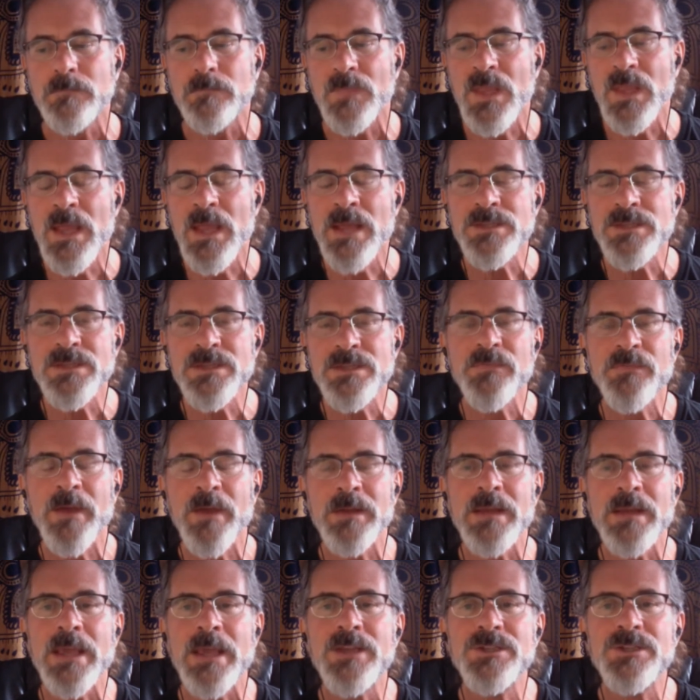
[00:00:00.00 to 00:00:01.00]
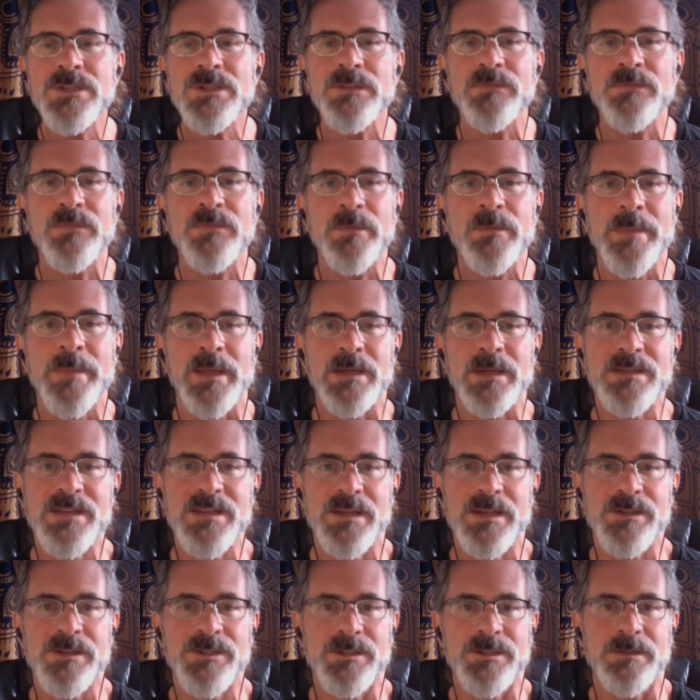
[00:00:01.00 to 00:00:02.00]
as the foundation for
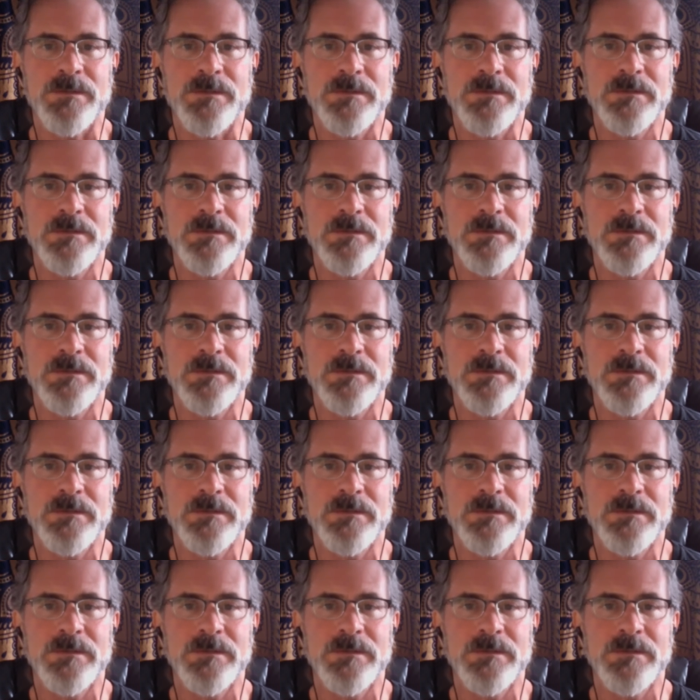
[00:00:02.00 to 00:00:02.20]
meditation.